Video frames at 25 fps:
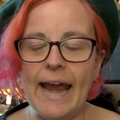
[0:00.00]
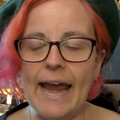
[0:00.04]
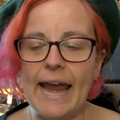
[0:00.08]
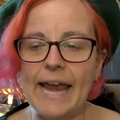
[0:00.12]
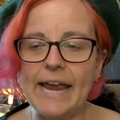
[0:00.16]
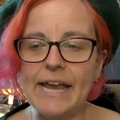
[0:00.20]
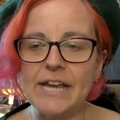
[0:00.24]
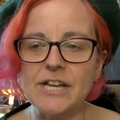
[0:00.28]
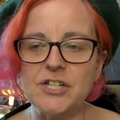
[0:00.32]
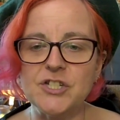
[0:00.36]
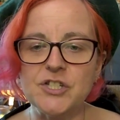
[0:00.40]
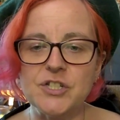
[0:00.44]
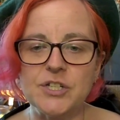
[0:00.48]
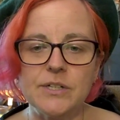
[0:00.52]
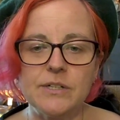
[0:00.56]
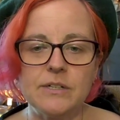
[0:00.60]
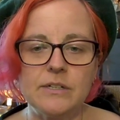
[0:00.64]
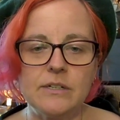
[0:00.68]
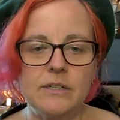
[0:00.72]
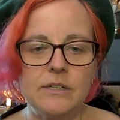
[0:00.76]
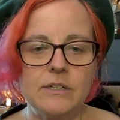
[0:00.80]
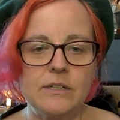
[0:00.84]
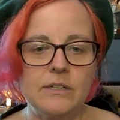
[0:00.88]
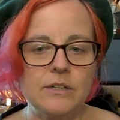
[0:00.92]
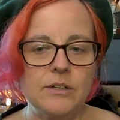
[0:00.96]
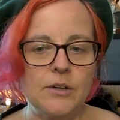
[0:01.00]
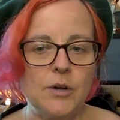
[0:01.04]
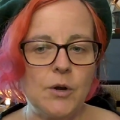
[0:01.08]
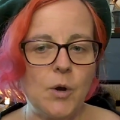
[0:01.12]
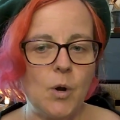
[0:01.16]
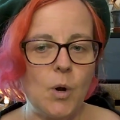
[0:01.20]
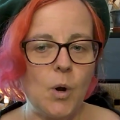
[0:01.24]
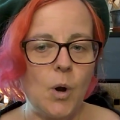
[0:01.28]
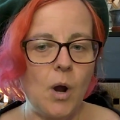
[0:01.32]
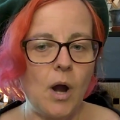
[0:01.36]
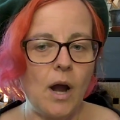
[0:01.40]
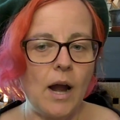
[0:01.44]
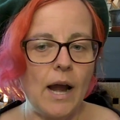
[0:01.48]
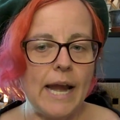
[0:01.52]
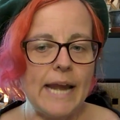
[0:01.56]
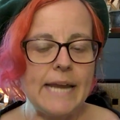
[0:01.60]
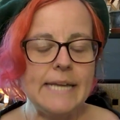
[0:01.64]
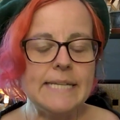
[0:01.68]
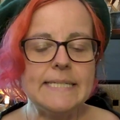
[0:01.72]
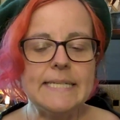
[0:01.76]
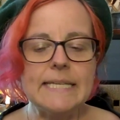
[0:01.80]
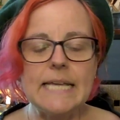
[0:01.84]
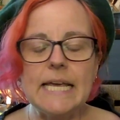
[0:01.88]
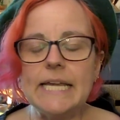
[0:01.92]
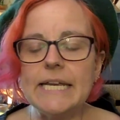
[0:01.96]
And in,